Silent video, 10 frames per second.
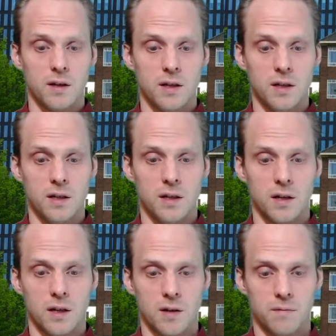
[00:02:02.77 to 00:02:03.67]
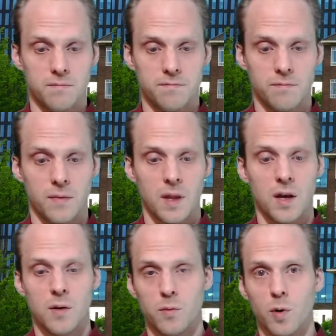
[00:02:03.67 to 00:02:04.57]
the um,
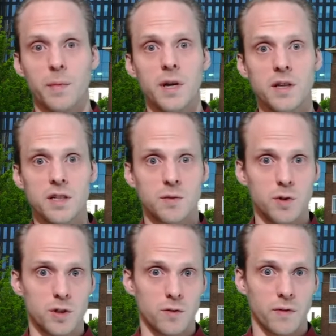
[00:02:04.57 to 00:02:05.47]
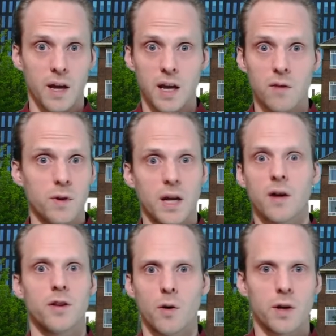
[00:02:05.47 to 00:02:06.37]
probability distribution of A
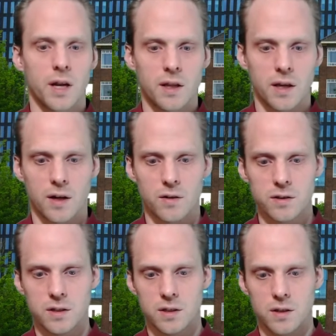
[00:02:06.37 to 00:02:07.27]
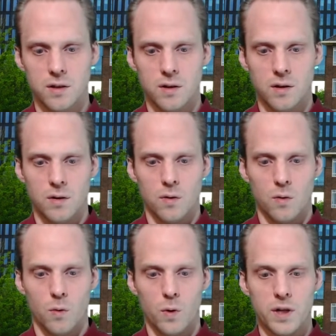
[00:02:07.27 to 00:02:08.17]
without knowing anything else
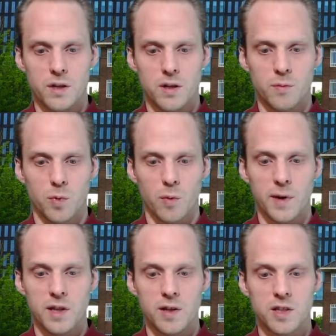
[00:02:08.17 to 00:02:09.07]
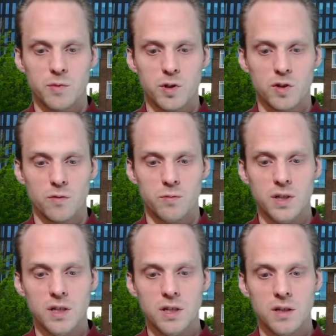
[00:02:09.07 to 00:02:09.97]
with the probability distribution of
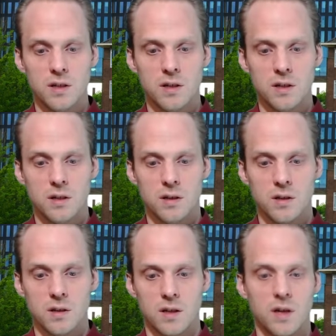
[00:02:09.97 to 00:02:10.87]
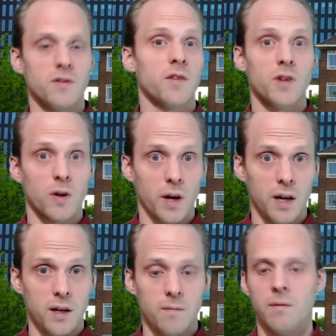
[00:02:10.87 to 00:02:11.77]
B, given that we know
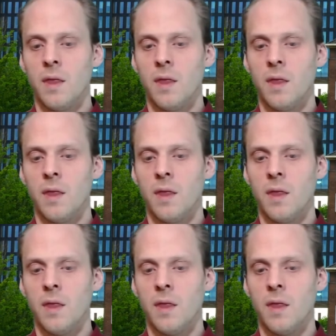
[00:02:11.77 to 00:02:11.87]
A,